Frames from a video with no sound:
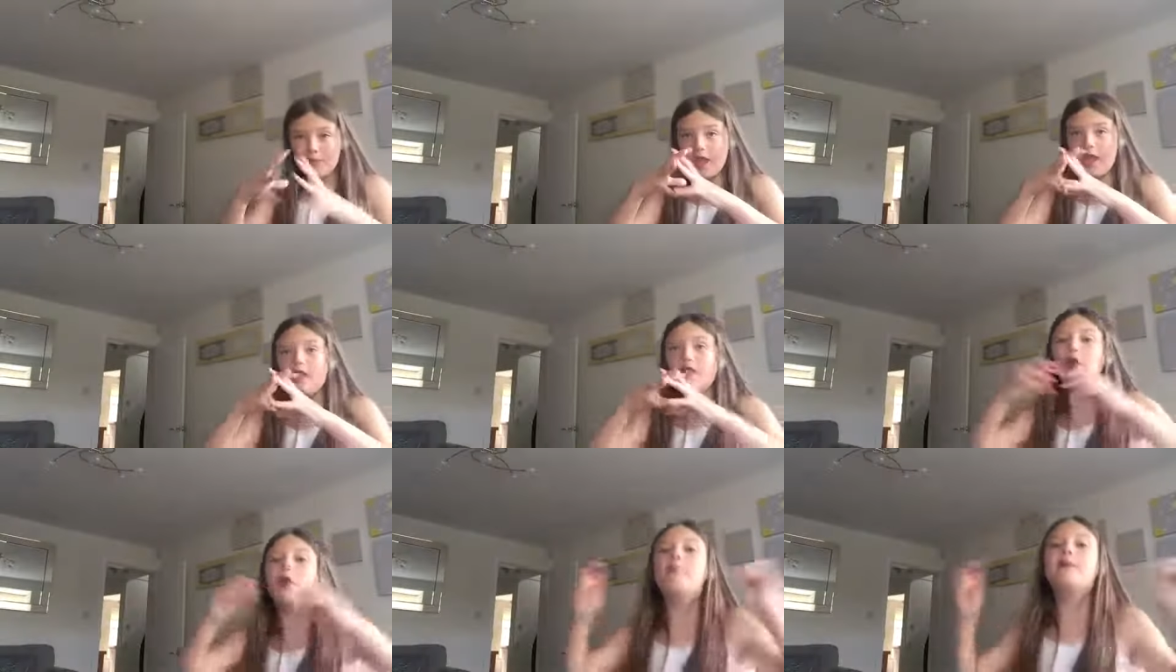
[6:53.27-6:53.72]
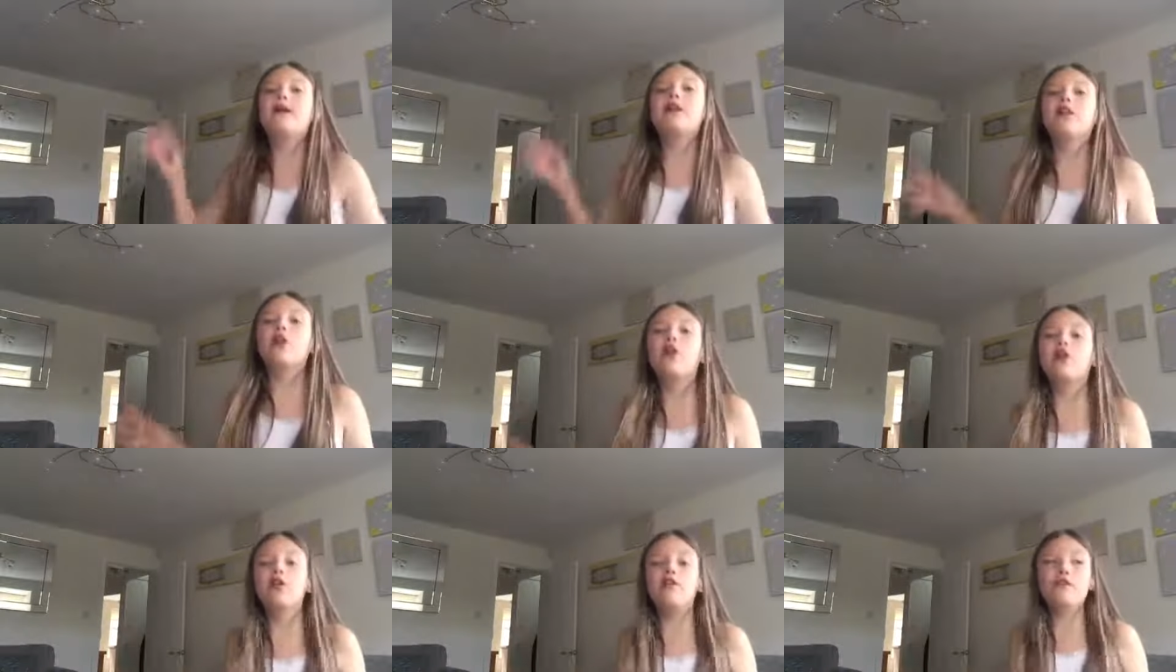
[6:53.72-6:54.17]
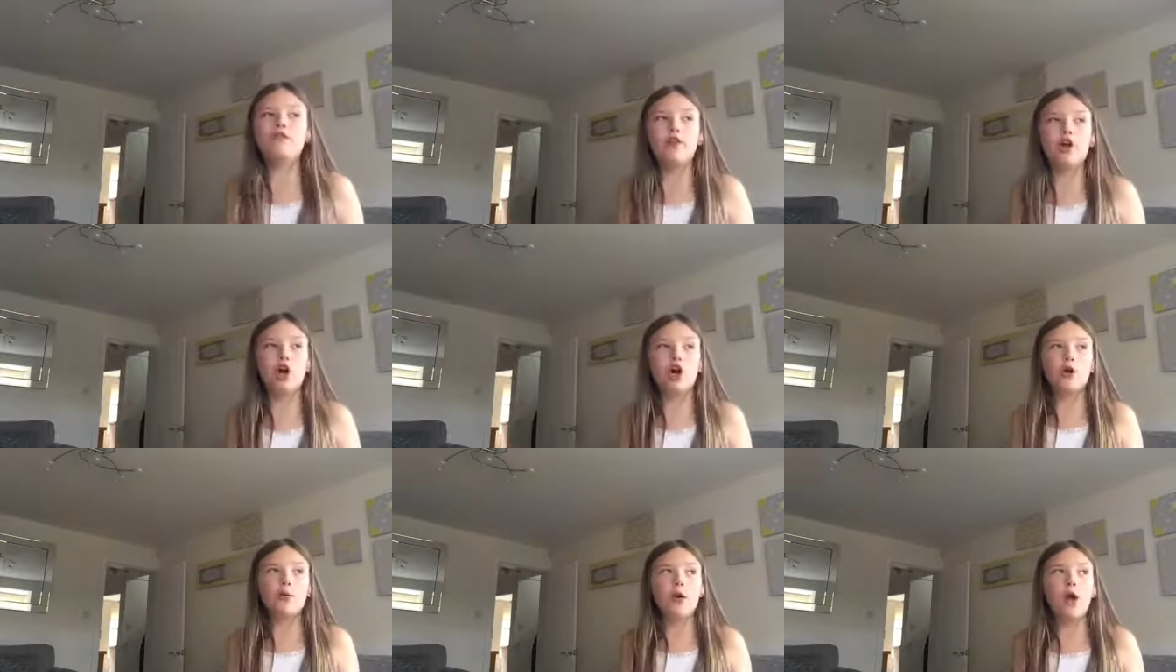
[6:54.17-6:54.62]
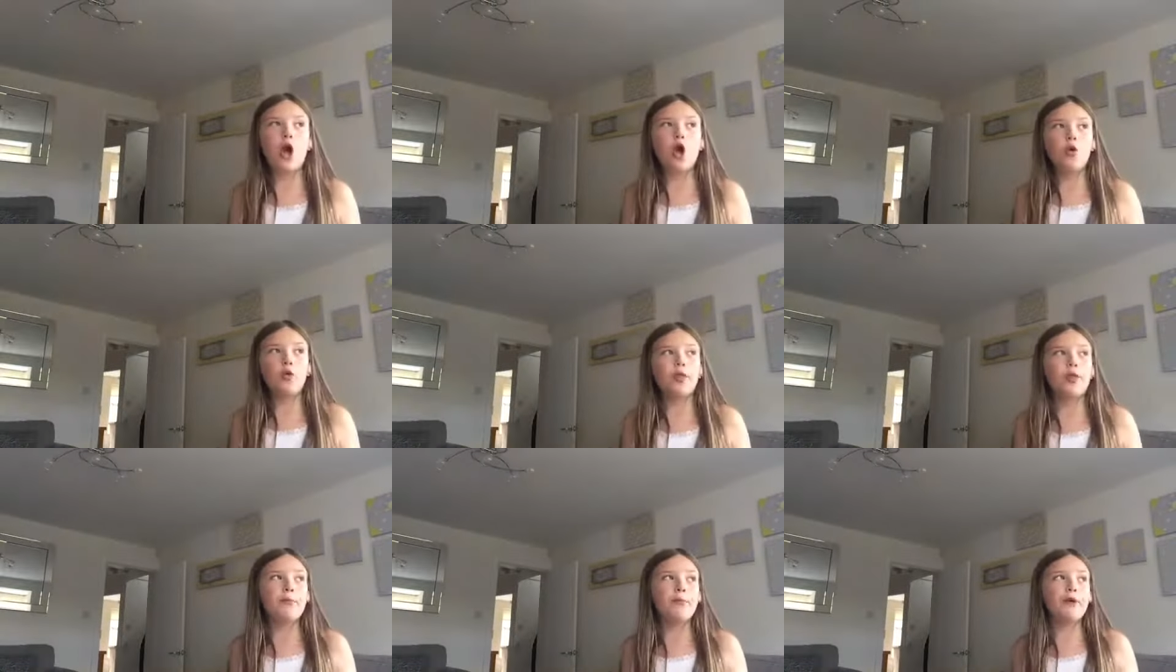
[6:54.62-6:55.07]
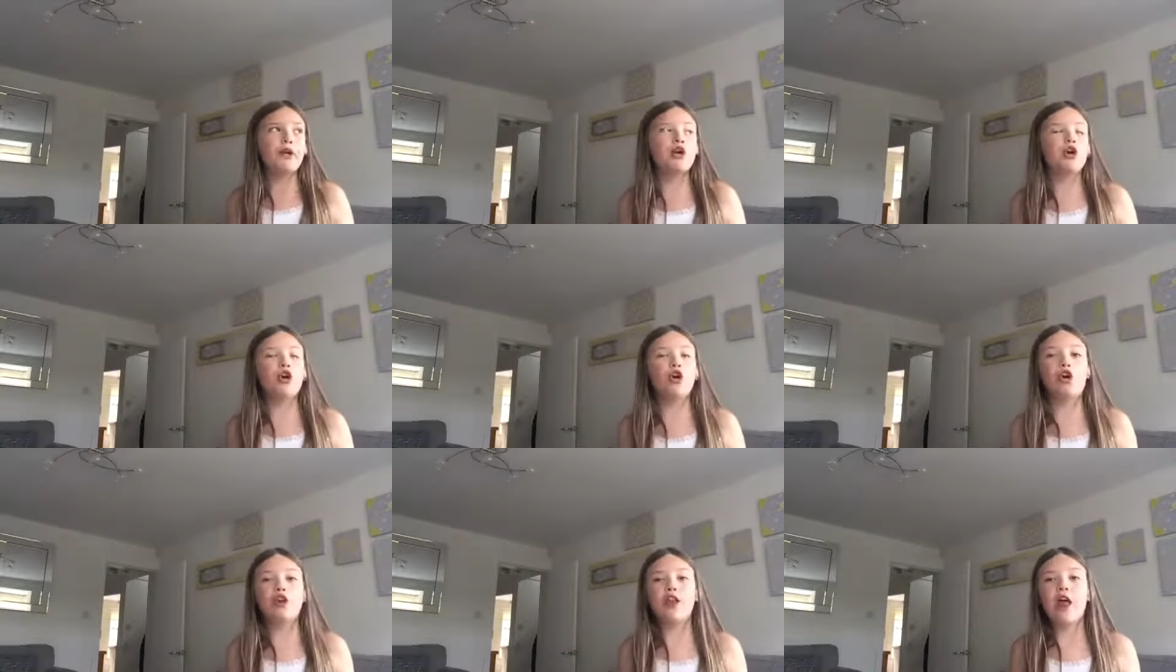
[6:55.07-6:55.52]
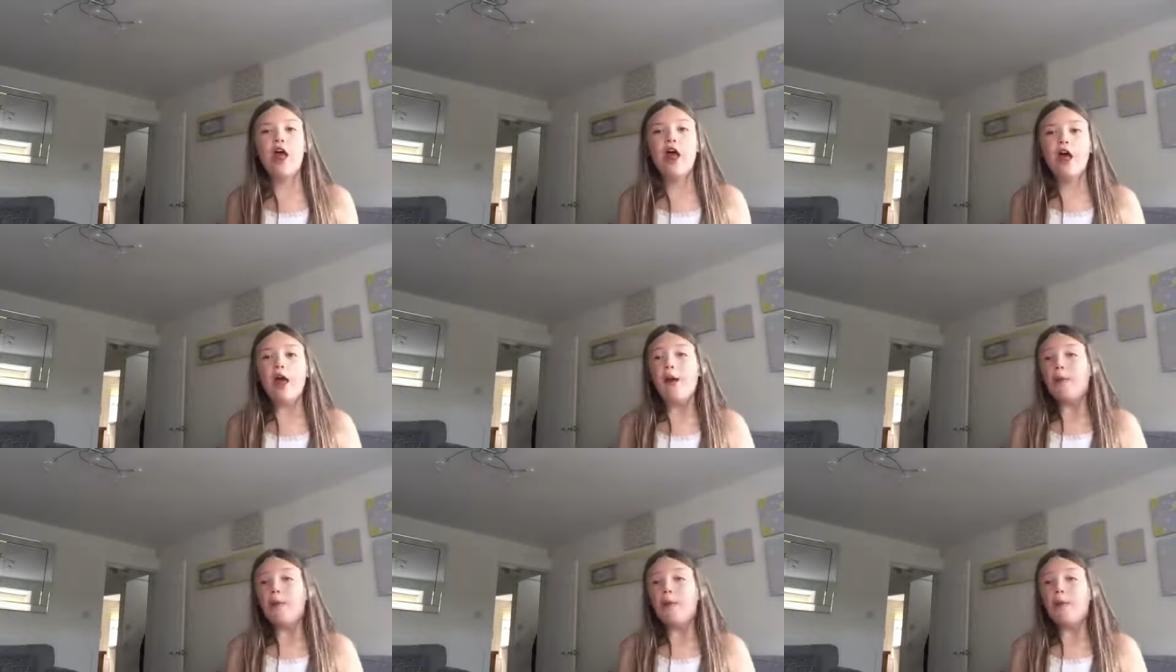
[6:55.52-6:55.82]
a little bit longer vlog, only because I'm